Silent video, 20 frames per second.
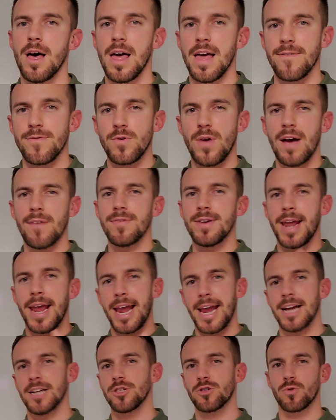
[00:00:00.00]
If you have an
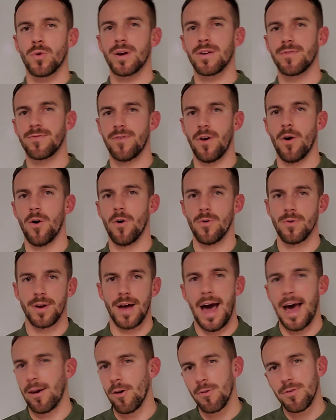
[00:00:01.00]
Android phone,
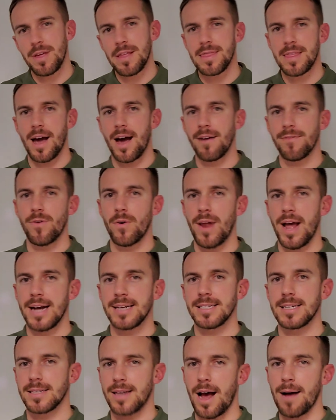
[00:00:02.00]
I don't think the iPhone
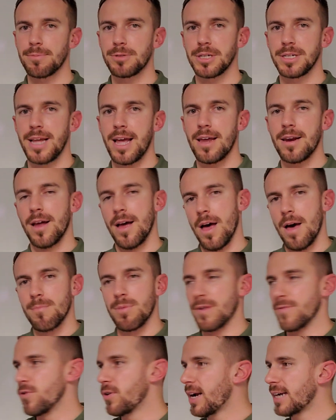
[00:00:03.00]
has this option yet,
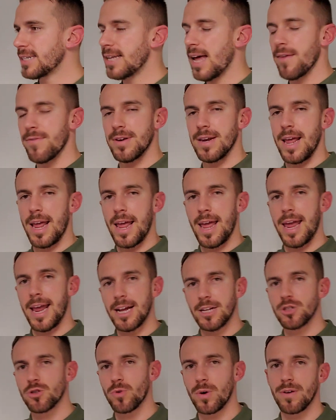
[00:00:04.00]
but if you guys have an
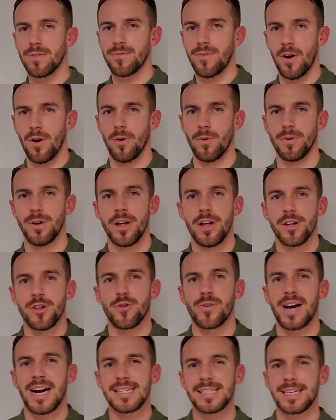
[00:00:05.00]
Android phone,
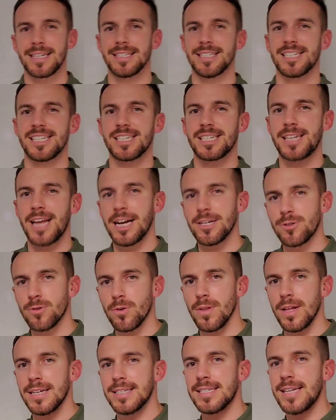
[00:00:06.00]
you guys can
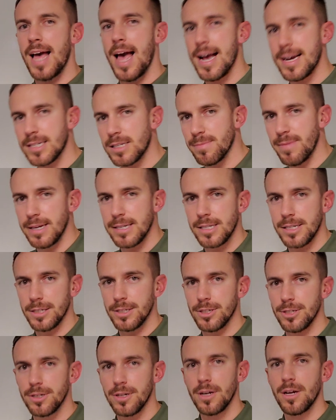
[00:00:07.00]
schedule a text
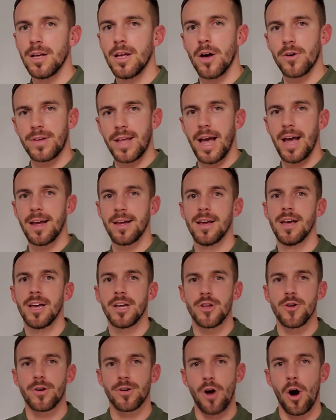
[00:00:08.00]
message, okay?
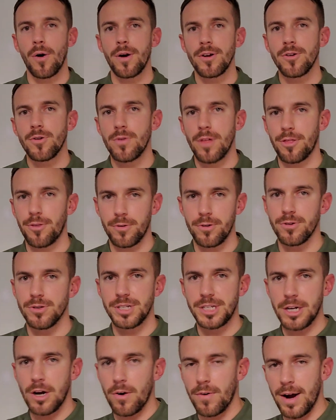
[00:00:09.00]
You can already do that through your
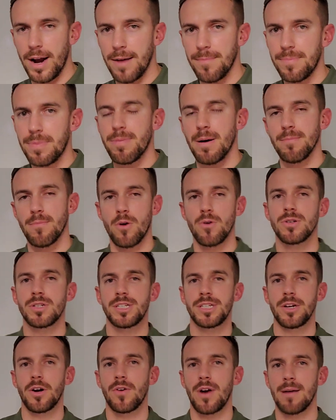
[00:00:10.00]
CRM, but most
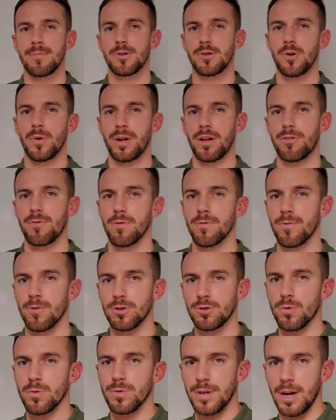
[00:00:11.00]
CRMs are doing it through a
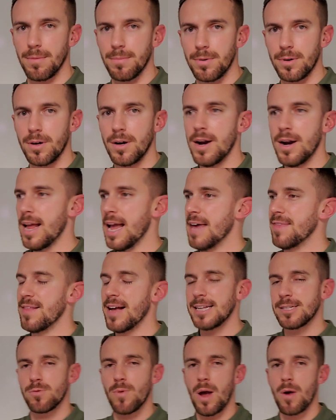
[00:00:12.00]
virtual number, and
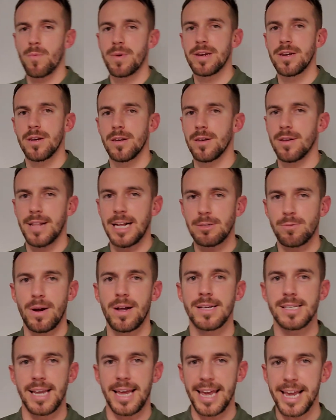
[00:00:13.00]
that's why
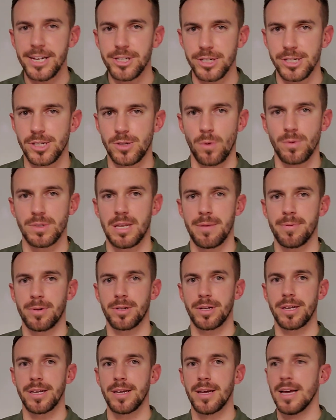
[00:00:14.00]
us agents don't
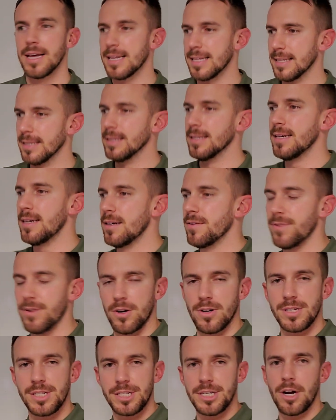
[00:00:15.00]
typically live in
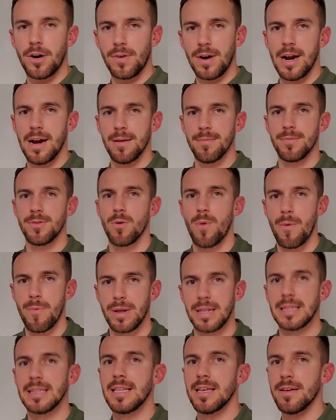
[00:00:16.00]
our CRM the way
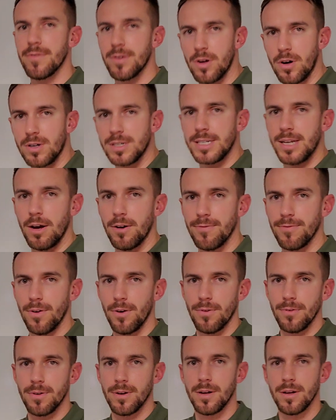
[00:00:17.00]
we live in our cell
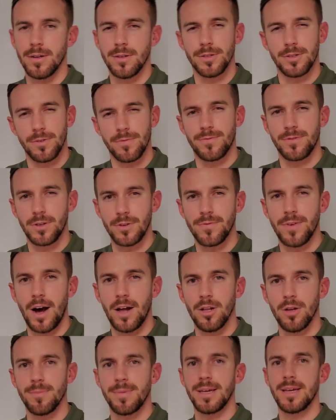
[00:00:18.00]
phone. Do you
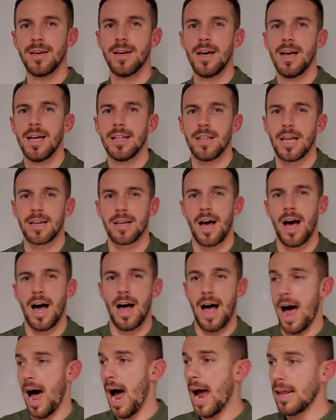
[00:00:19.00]
follow me? Like,
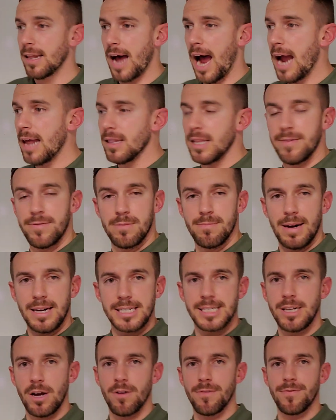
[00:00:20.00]
I live in my
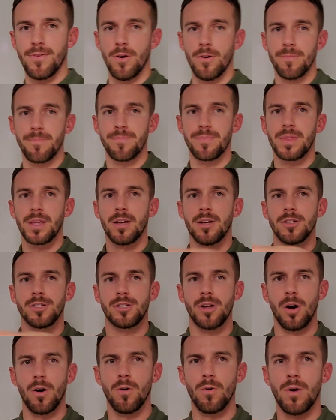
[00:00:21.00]
cell phone.
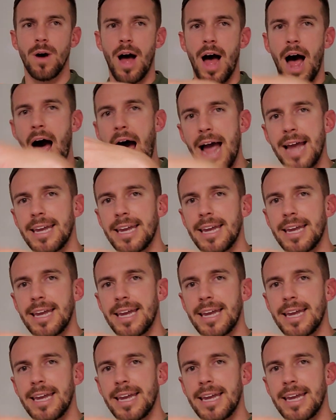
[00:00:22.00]
So I